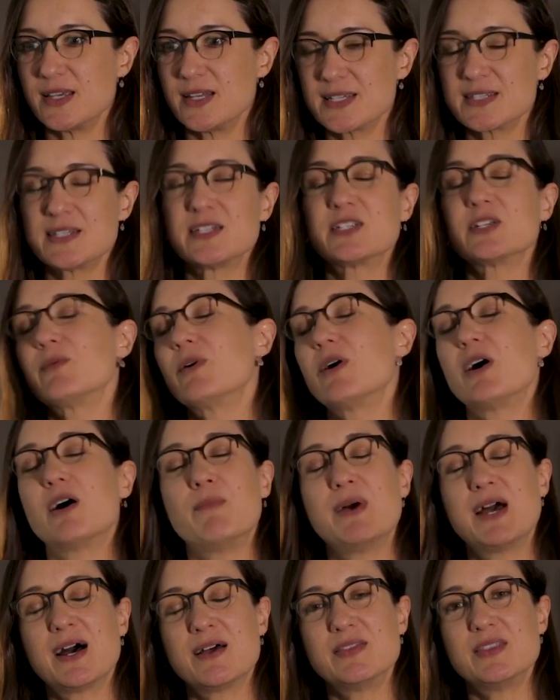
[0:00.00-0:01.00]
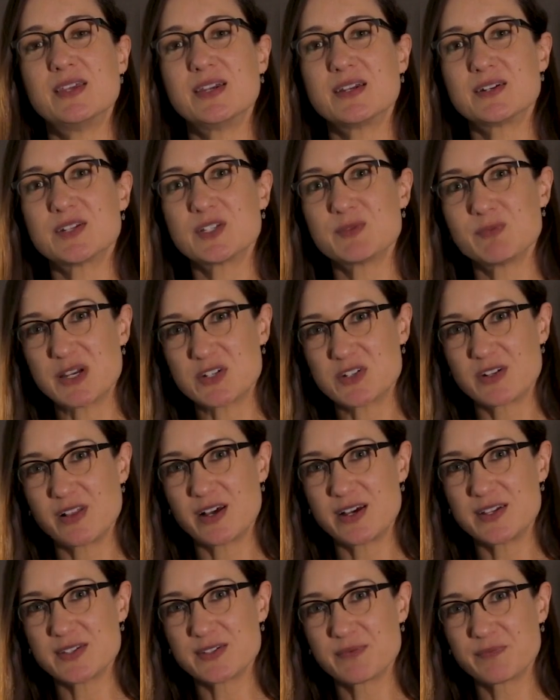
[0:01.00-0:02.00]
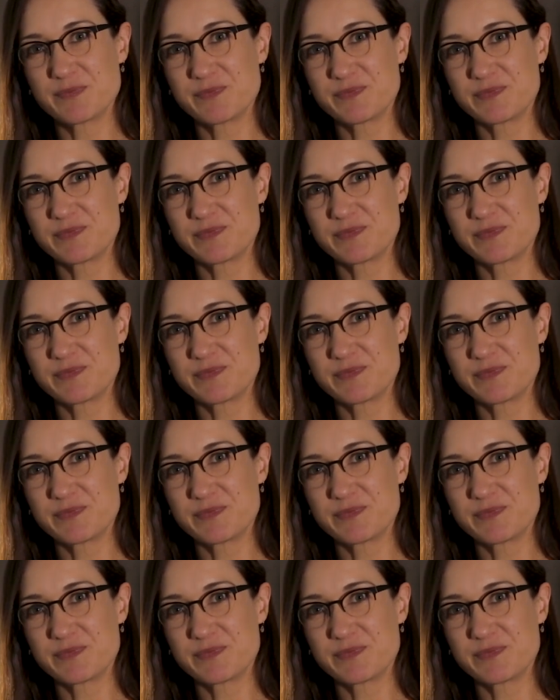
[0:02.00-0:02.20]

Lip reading: it isn't a bad thing to specialize.